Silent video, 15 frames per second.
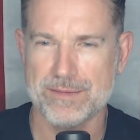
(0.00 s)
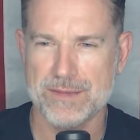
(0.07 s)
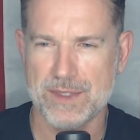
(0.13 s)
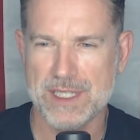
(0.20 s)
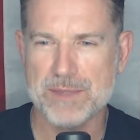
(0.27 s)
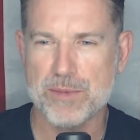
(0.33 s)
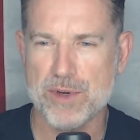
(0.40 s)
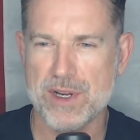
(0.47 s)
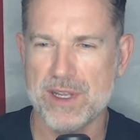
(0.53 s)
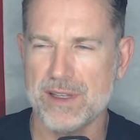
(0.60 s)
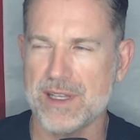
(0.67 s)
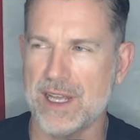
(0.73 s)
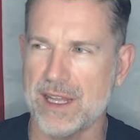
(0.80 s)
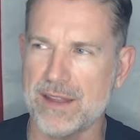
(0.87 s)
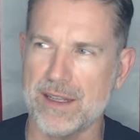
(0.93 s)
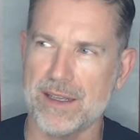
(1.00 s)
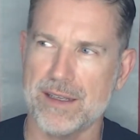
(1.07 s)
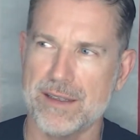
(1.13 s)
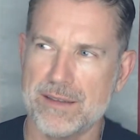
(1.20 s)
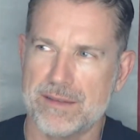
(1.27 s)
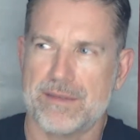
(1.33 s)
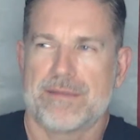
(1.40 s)
So that's pretty healthy, I think.
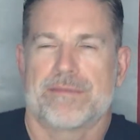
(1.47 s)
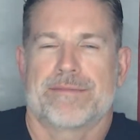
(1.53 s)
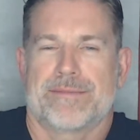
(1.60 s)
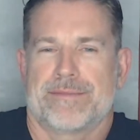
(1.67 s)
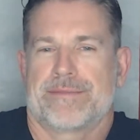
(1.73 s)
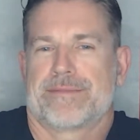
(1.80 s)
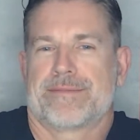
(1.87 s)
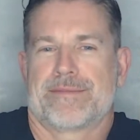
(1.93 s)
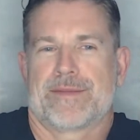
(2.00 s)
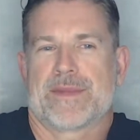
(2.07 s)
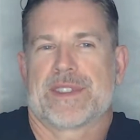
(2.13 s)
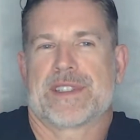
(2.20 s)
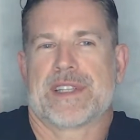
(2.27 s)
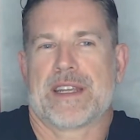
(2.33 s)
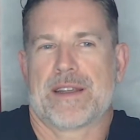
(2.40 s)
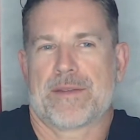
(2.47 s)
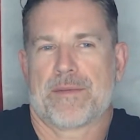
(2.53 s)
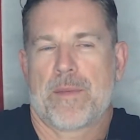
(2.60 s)
Just saying.